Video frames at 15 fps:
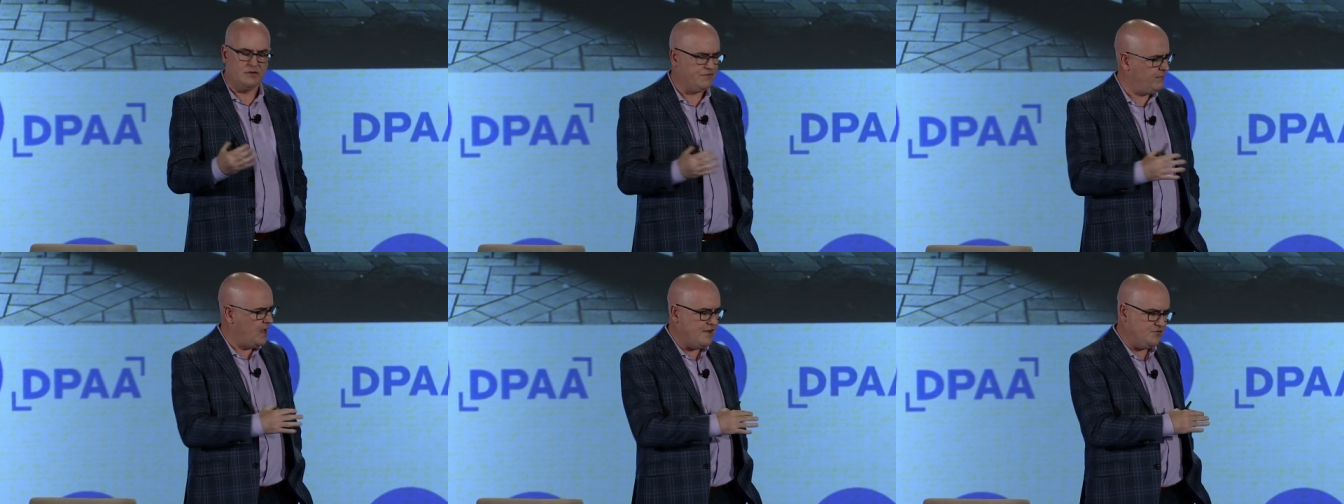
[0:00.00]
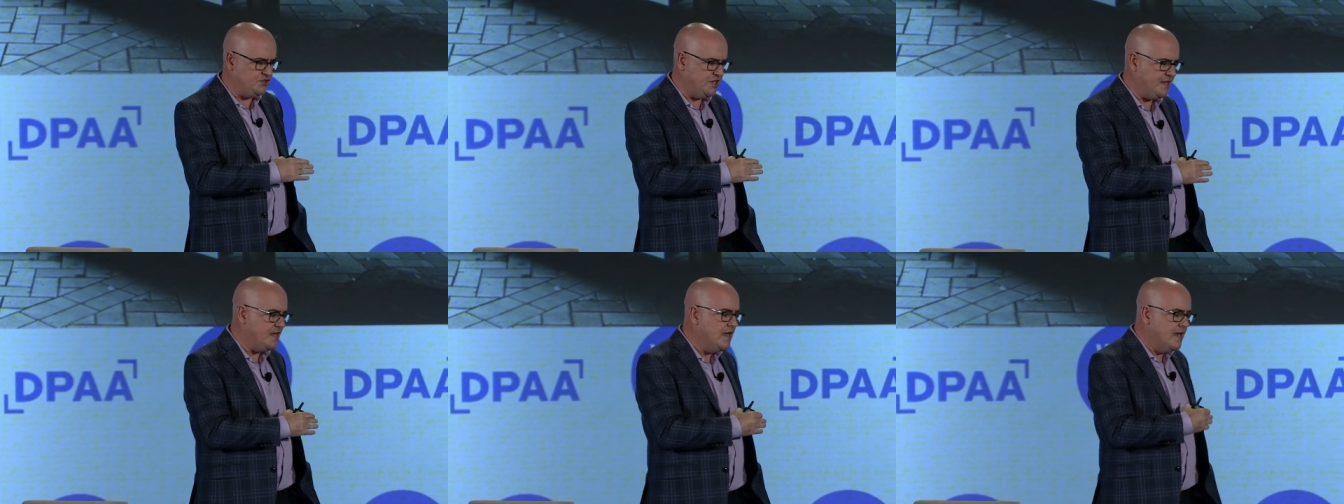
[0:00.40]

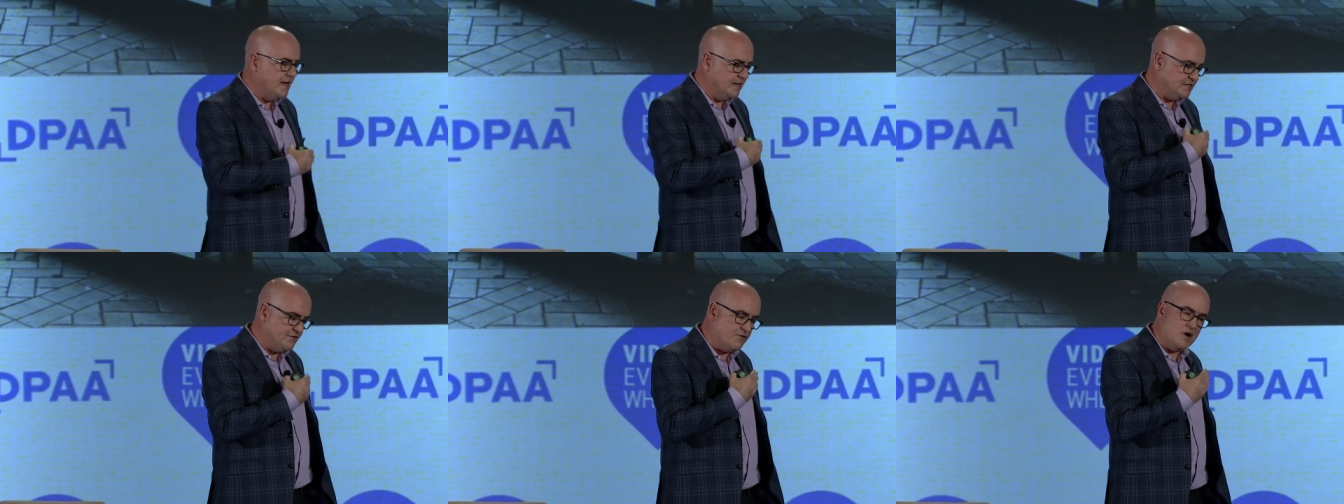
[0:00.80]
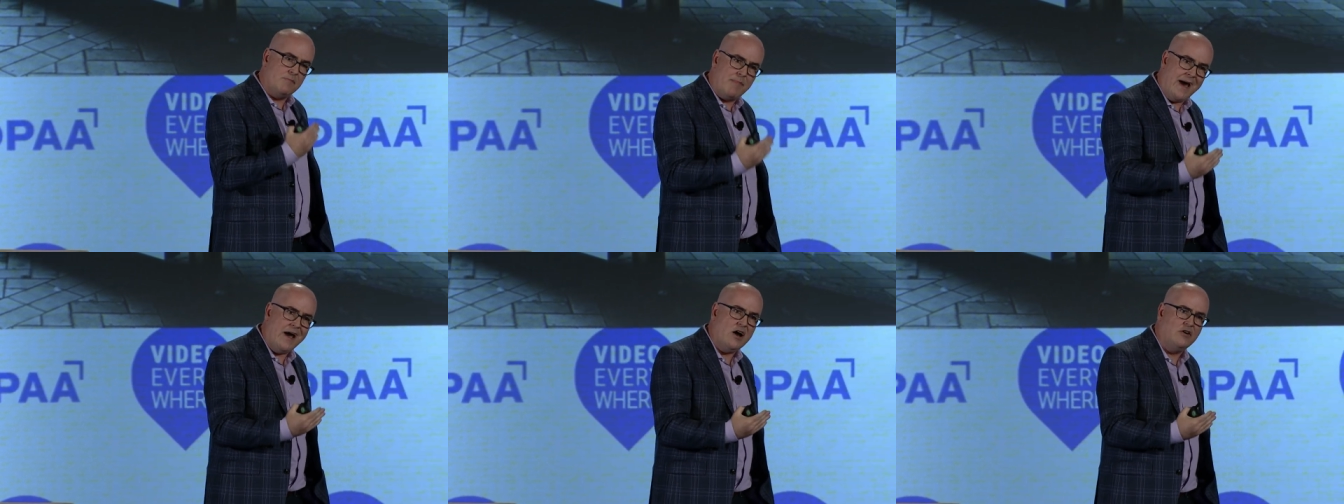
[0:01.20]
5G is a very
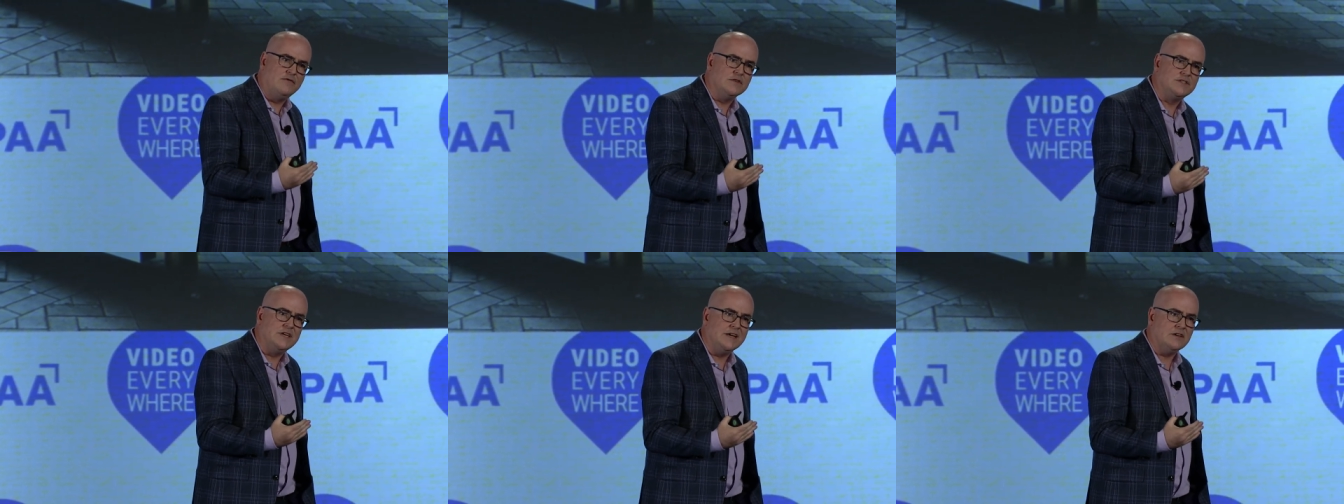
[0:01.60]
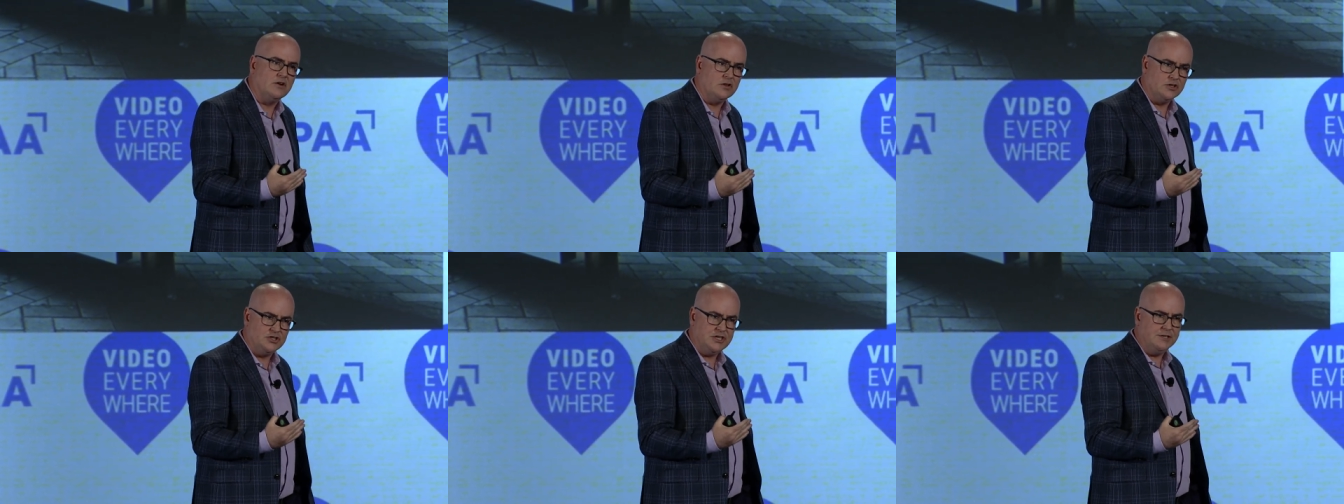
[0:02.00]
powerful
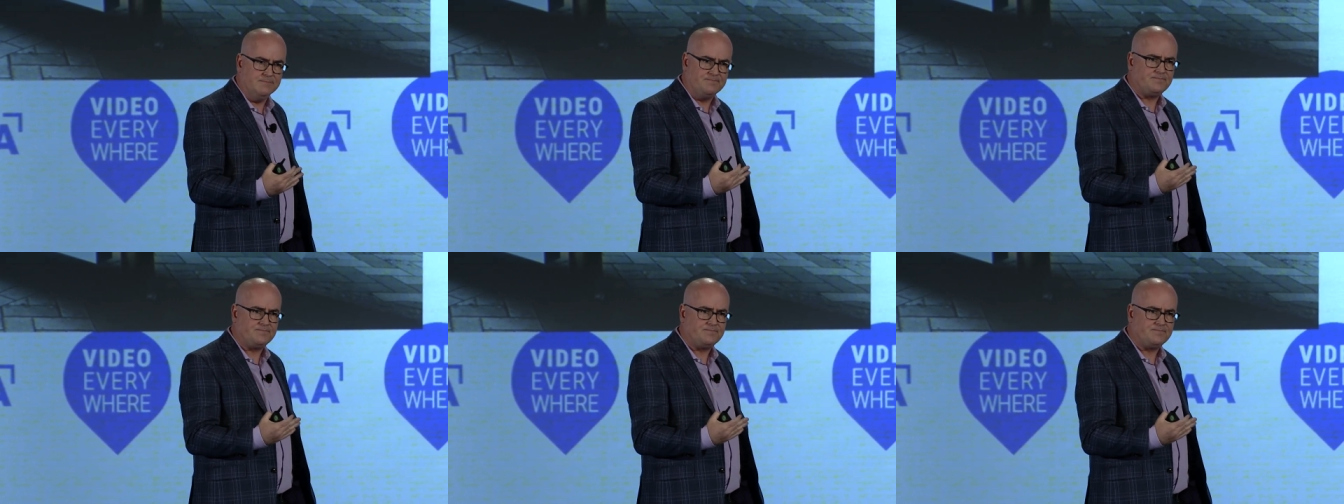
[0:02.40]
technology.